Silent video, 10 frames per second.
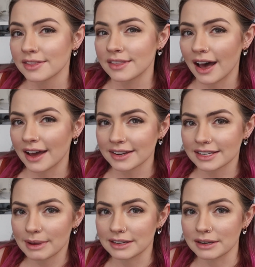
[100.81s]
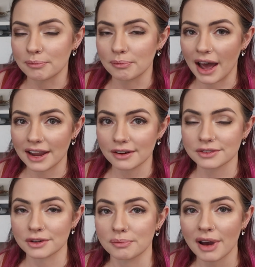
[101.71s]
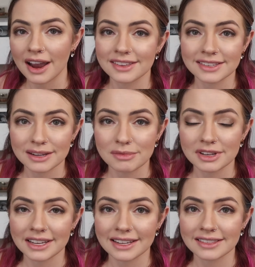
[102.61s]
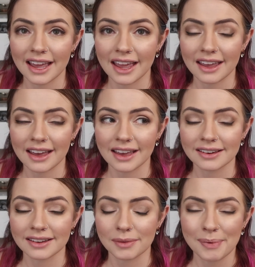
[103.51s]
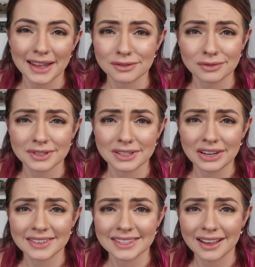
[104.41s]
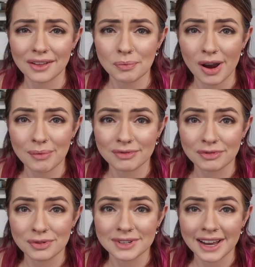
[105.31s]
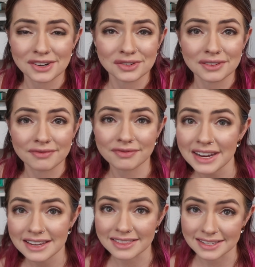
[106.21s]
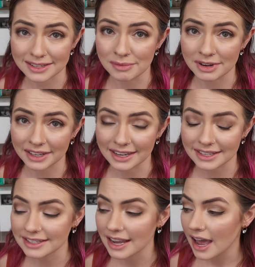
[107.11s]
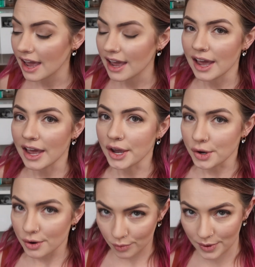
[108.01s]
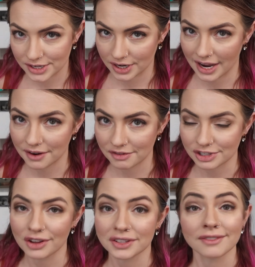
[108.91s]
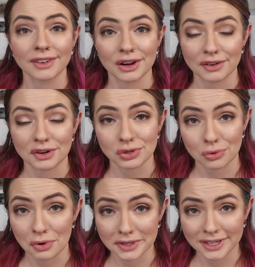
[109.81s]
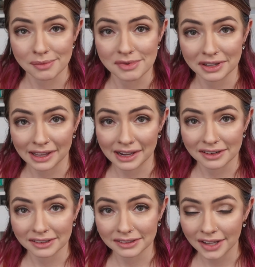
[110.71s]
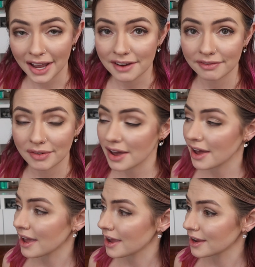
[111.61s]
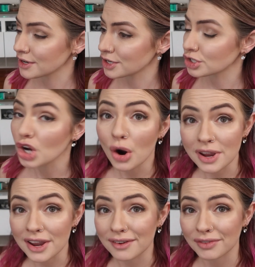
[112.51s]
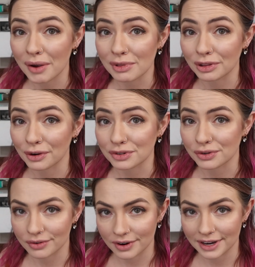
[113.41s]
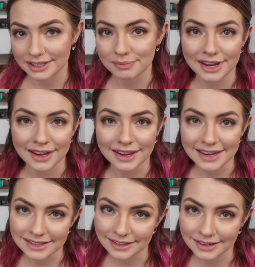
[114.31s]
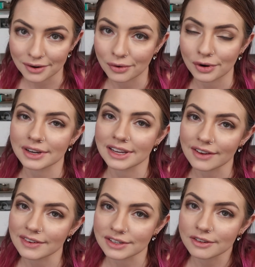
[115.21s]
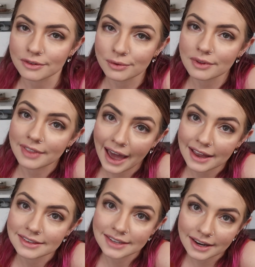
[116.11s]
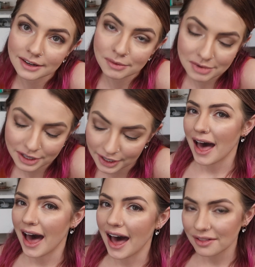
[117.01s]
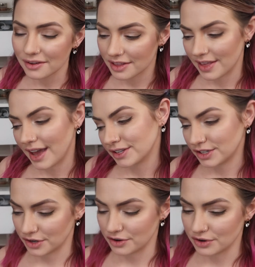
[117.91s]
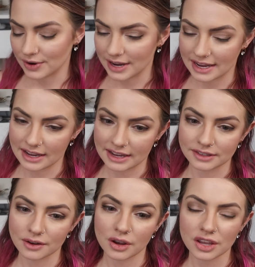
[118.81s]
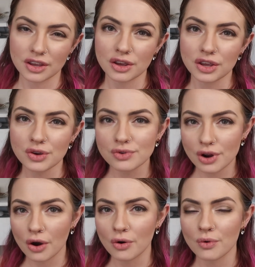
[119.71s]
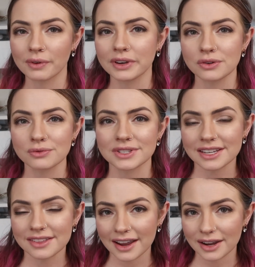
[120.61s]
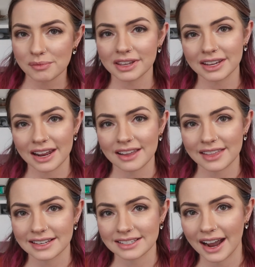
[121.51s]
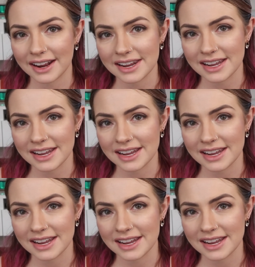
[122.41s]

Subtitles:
the unexpected buyers are buying these chameleons and the pet store doesn't even sell the proper food to actually feed these chameleons, which can result in a very short chameleon life and choking from larger crickets being eaten or given to that said chameleon. Other than that too is, you know, when you see that chameleon in that tiny